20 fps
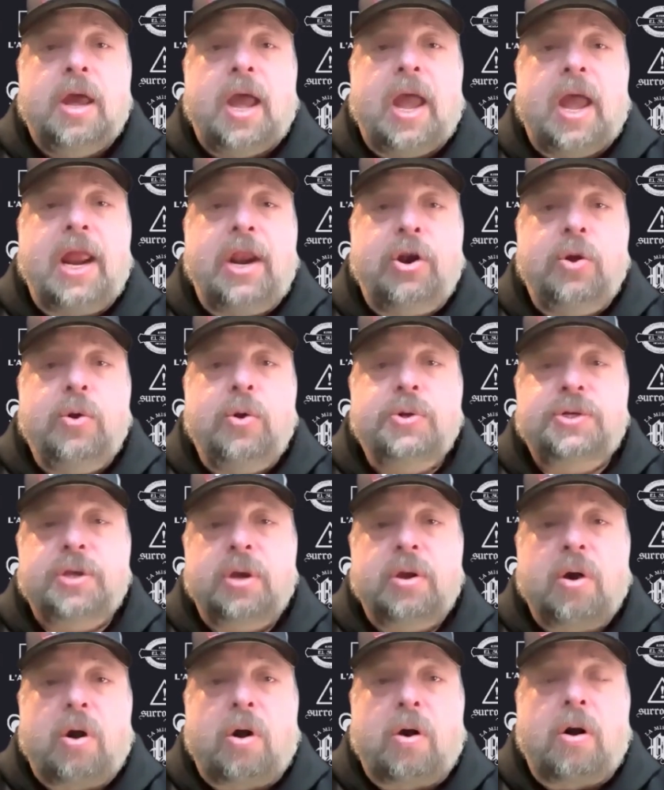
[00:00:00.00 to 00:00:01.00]
a new
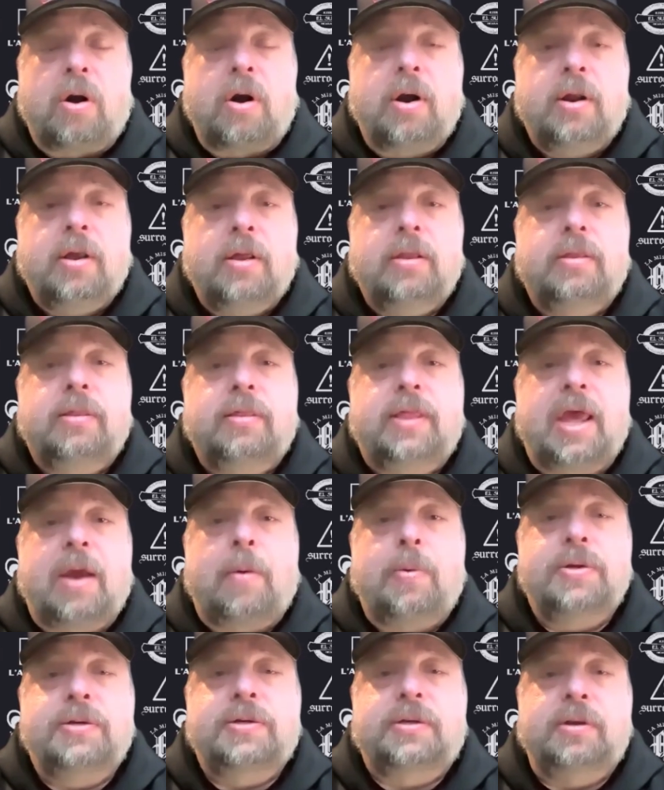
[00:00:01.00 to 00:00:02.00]
cigar that
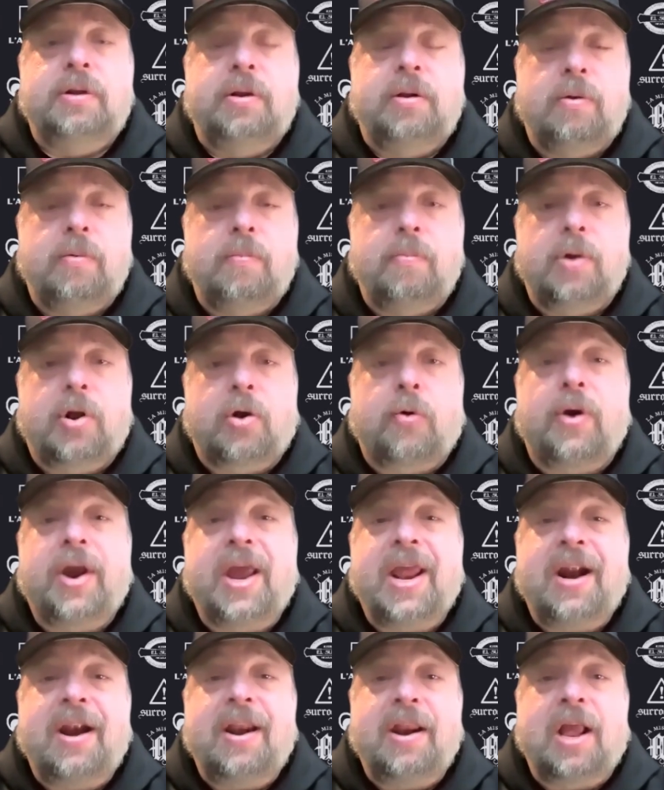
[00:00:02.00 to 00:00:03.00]
was
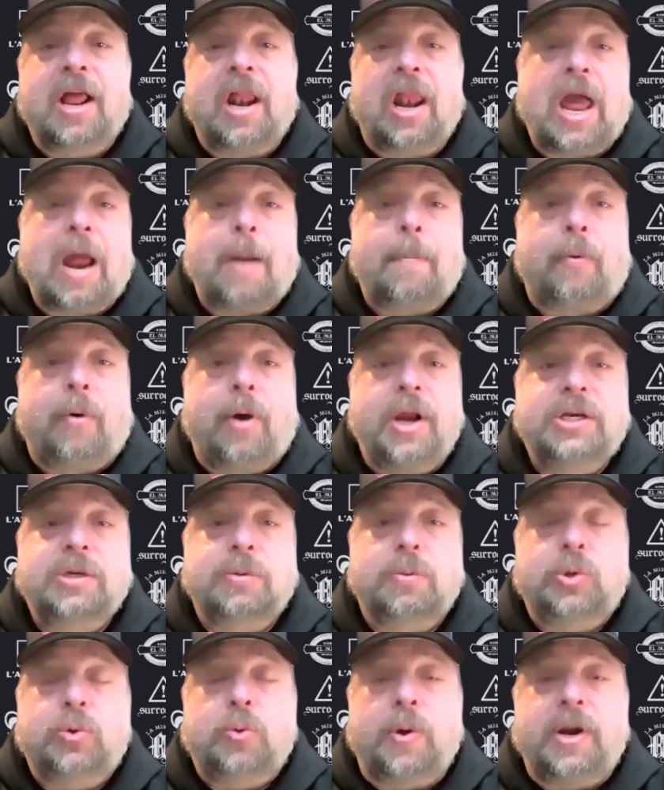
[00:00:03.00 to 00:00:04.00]
created in
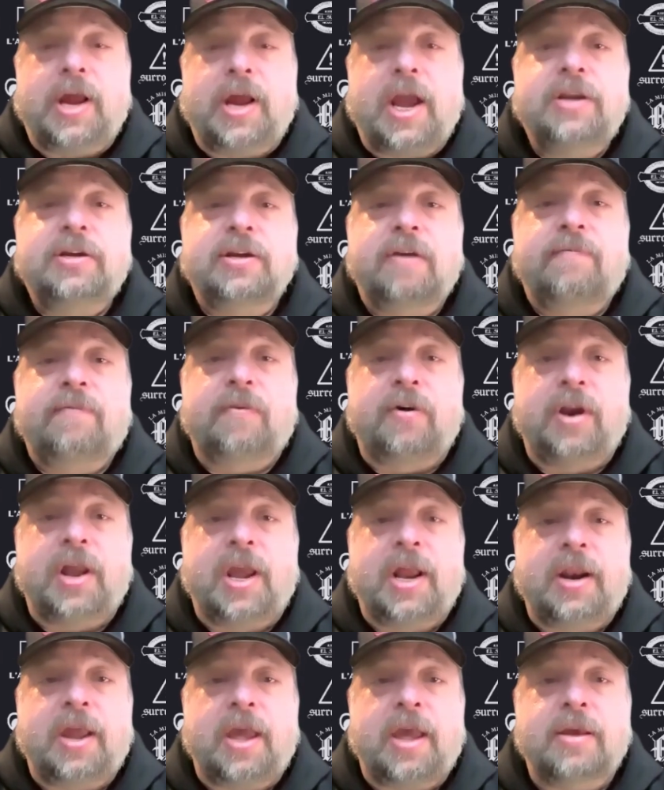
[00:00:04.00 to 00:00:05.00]
collaboration between AJ
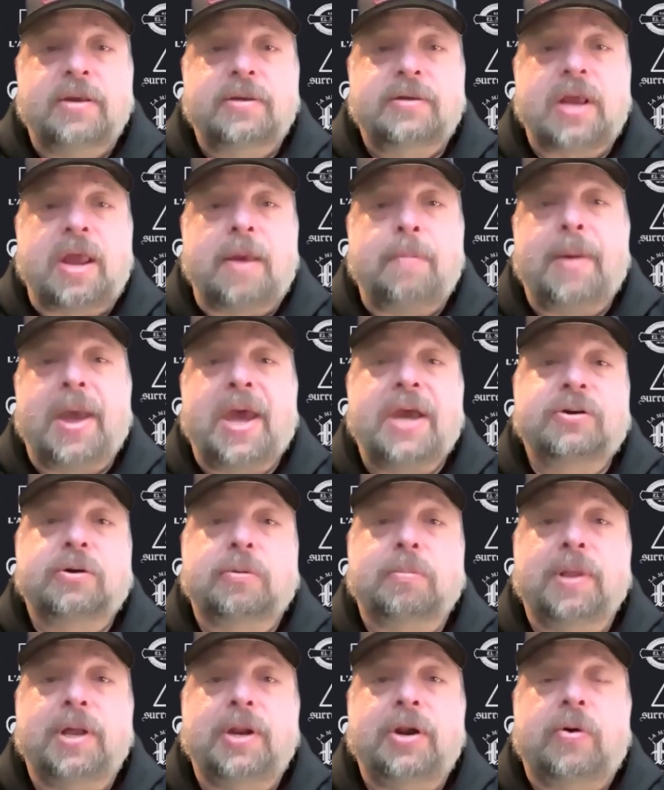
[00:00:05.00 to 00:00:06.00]
Fernandez and master
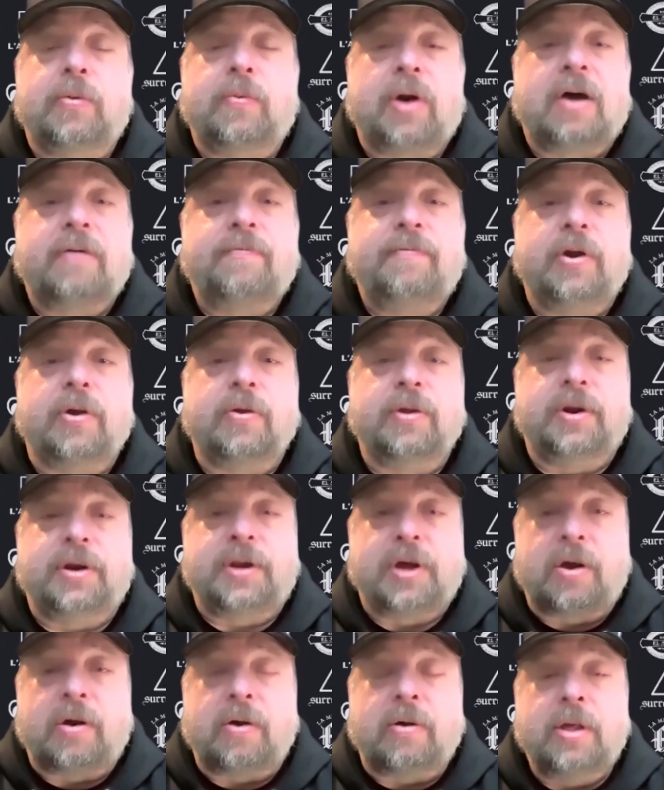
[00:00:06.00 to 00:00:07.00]
blender Rafael
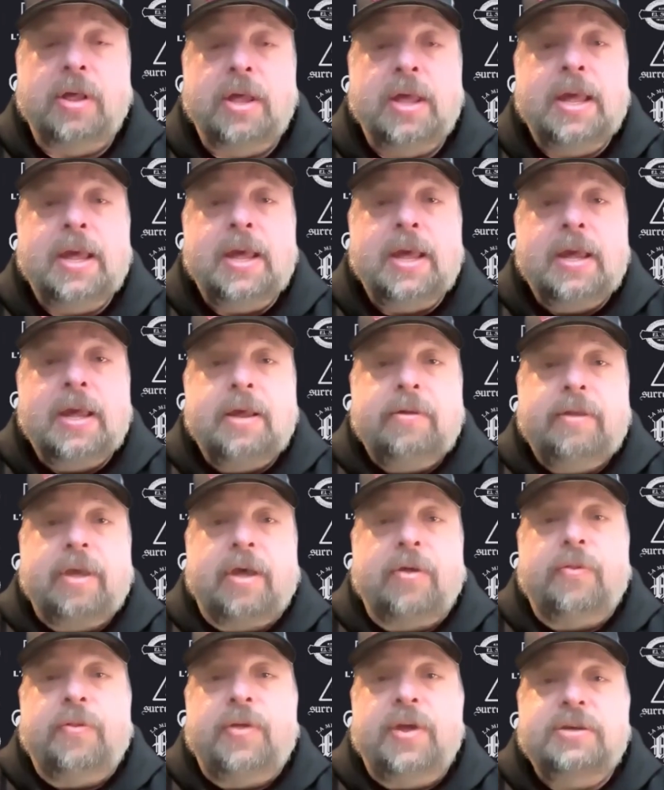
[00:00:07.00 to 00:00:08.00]
Nodal.
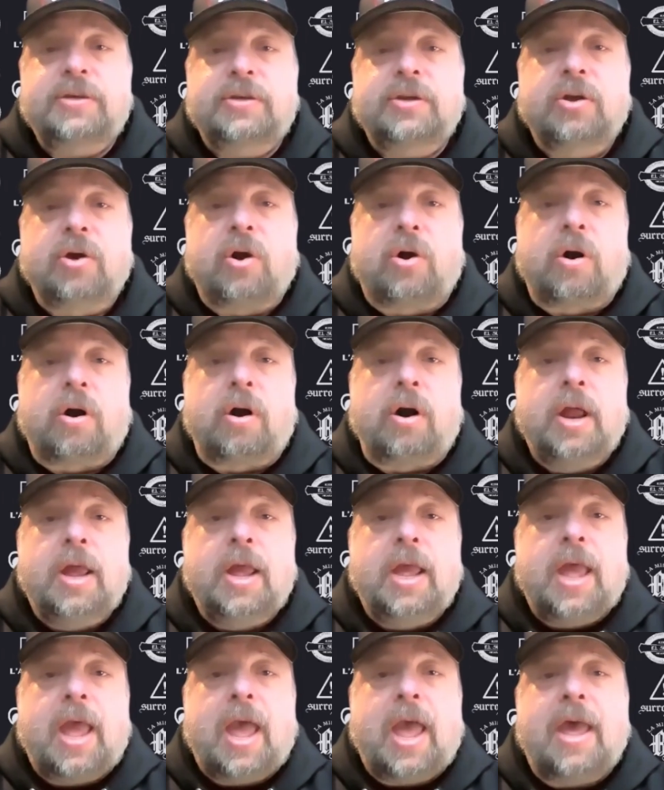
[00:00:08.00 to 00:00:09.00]
Now, this cigar
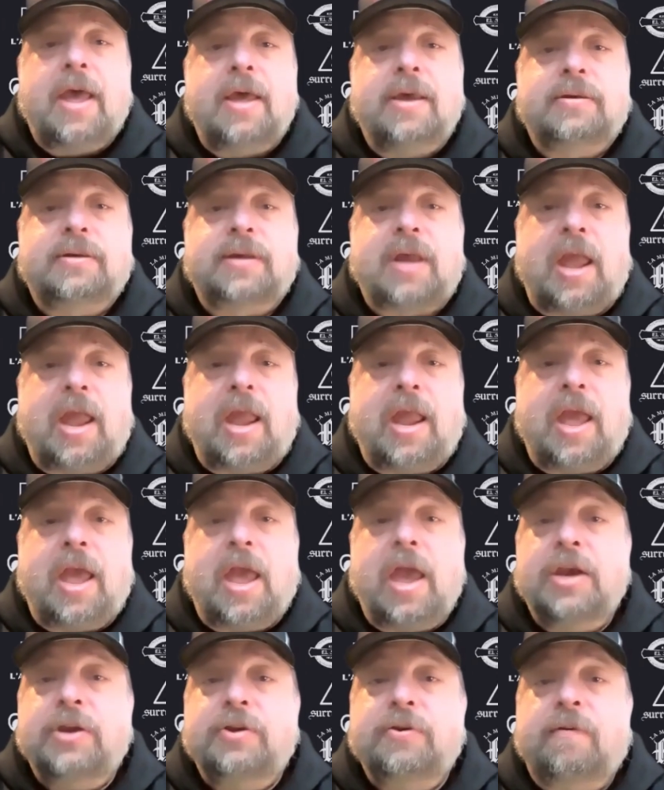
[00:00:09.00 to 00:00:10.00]
has a
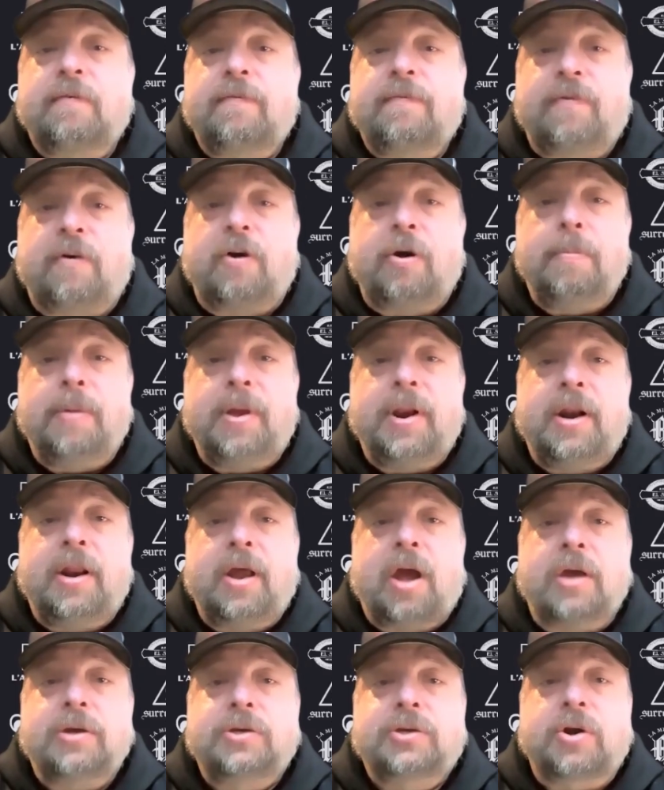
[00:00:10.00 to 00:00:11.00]
extra fermented
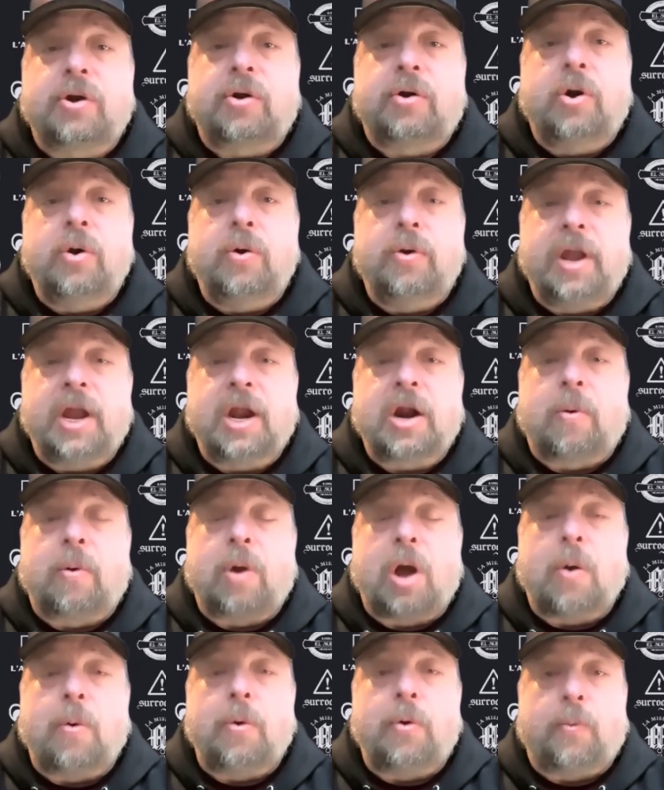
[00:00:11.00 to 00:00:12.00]
Oscuro
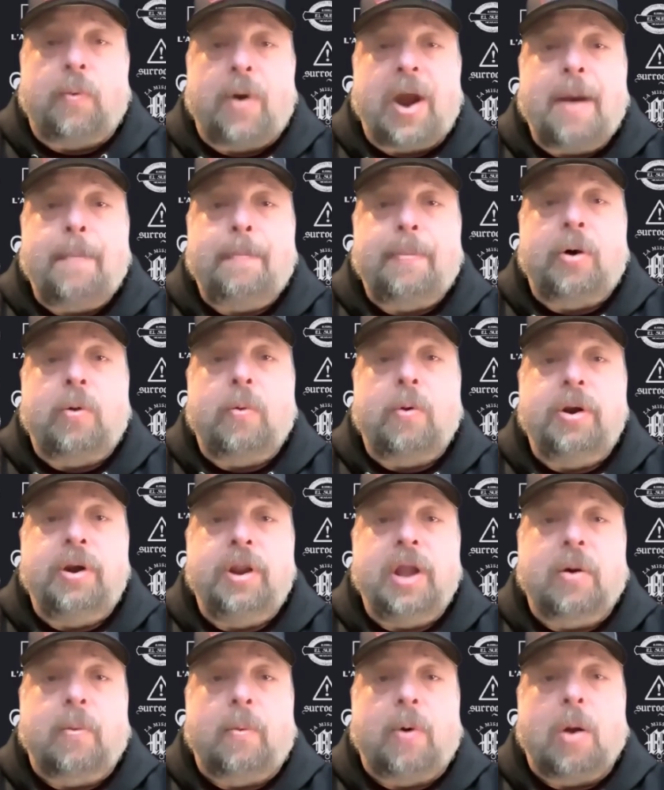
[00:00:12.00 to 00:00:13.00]
Nicaraguan wrapper with
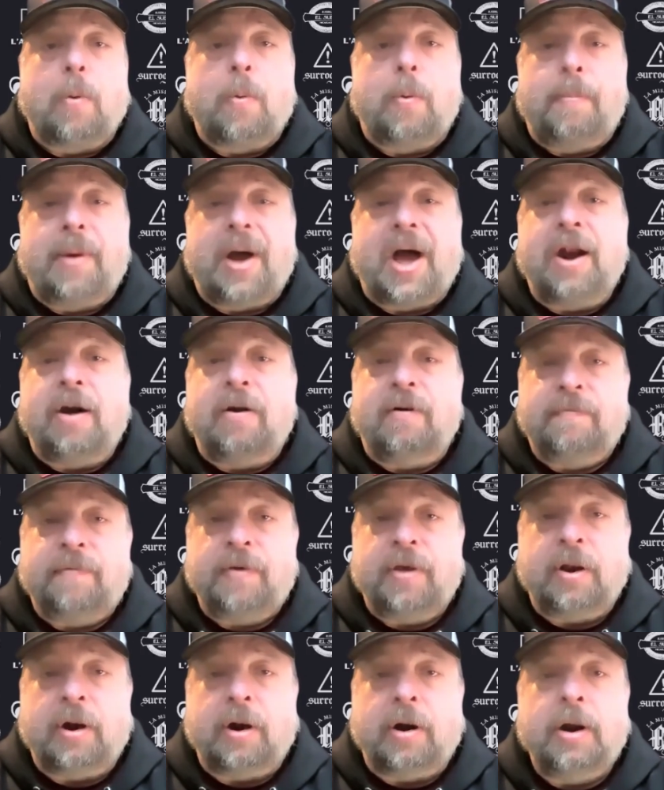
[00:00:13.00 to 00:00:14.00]
Nicaraguan binder
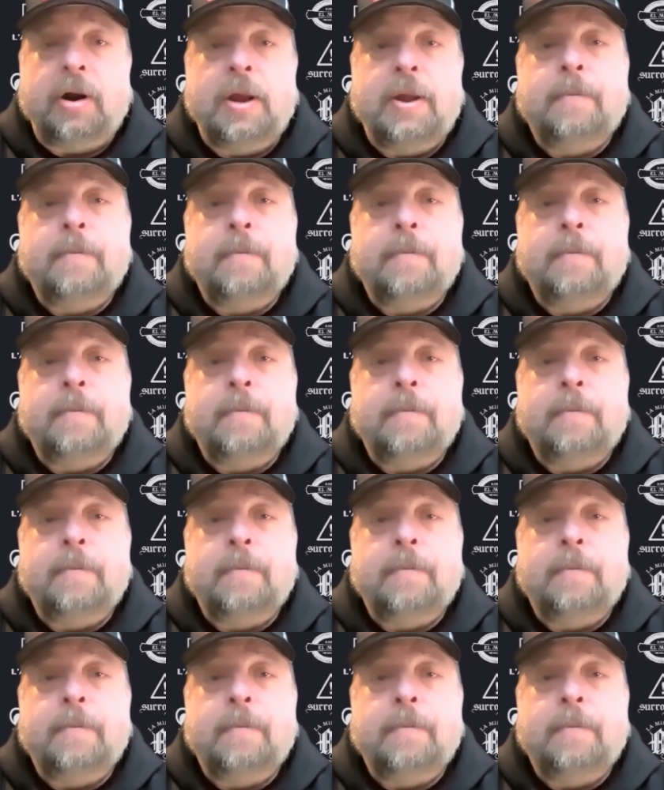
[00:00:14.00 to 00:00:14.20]
filler.